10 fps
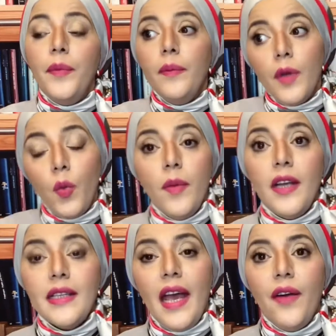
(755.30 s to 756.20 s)
We might
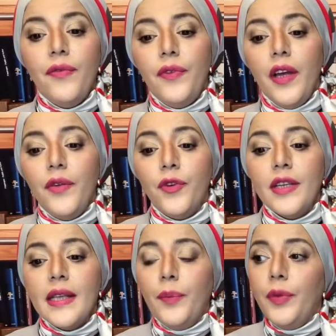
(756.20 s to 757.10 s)
have, for
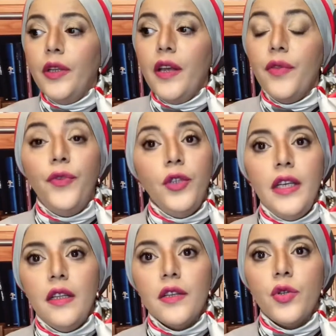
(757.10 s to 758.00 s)
example, the food
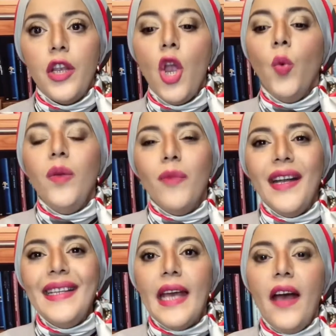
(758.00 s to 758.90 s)
industry. We might
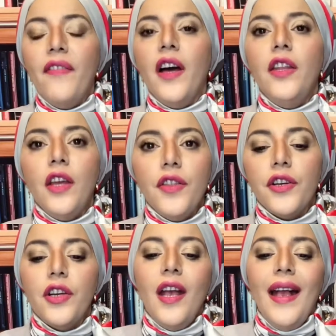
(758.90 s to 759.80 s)
have another
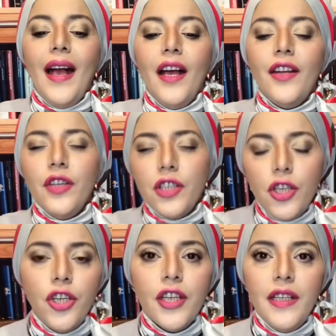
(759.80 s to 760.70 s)

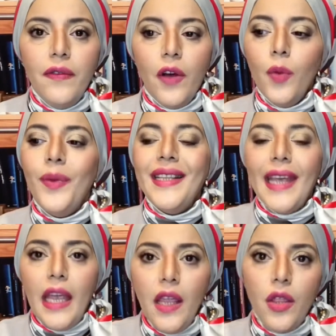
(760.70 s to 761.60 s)
research and development
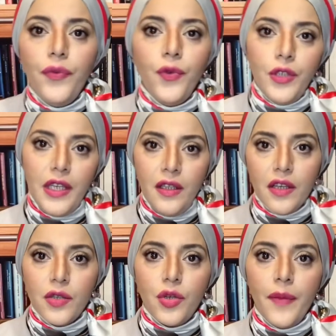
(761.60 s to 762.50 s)
in the food
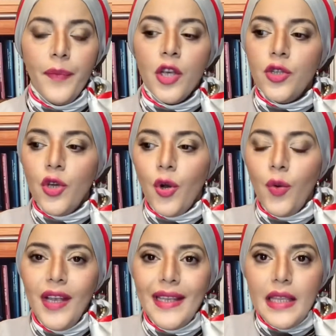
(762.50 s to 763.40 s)
industry. So
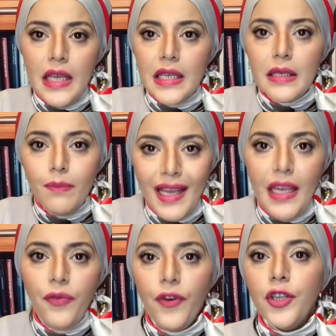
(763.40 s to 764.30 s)
these many
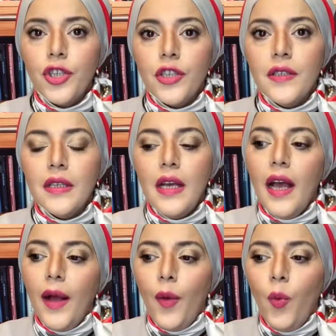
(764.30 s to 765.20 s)
functions
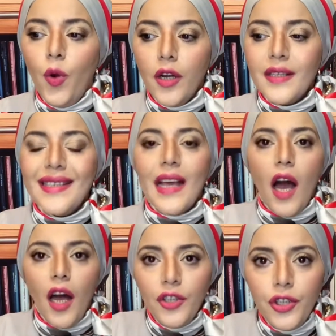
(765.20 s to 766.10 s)
works
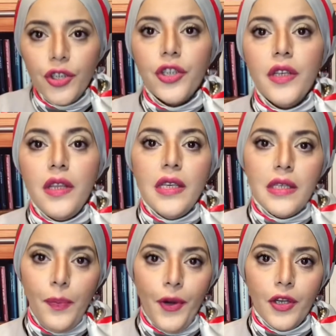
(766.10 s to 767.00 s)
under these
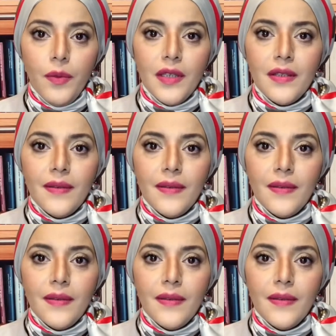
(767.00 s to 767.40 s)
departments,